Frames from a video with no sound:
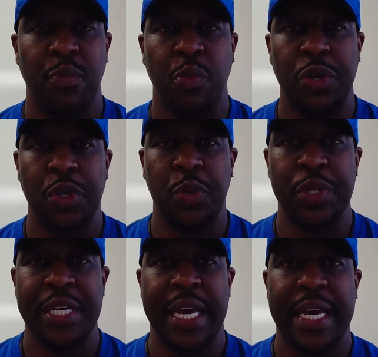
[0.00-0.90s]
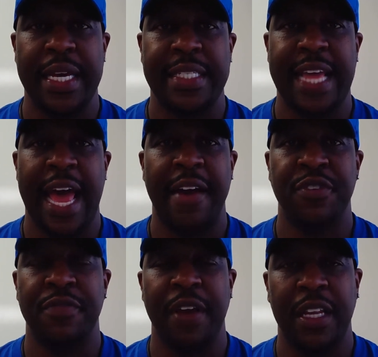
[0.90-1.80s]
We're doing a staff
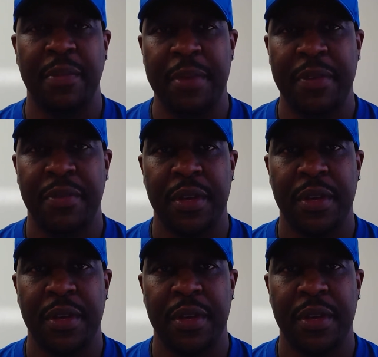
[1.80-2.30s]
development